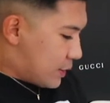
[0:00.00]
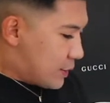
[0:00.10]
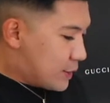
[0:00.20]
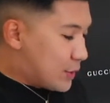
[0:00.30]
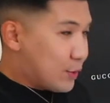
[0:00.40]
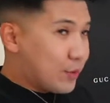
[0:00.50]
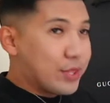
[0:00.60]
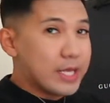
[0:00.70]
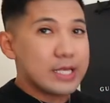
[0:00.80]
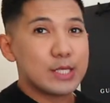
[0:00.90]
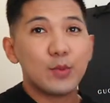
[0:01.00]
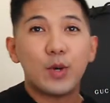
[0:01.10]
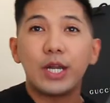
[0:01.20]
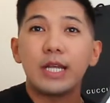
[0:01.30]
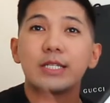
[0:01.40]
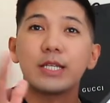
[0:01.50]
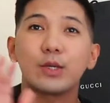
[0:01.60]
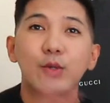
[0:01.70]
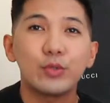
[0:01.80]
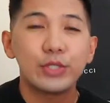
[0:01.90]
So this one is
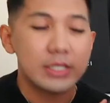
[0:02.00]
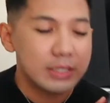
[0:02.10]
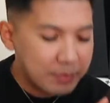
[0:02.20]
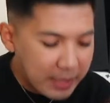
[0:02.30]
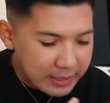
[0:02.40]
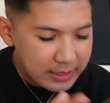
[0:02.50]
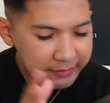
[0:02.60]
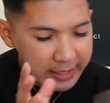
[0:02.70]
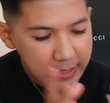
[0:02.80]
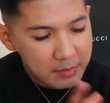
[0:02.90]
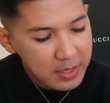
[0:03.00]
a Gucci spadrille,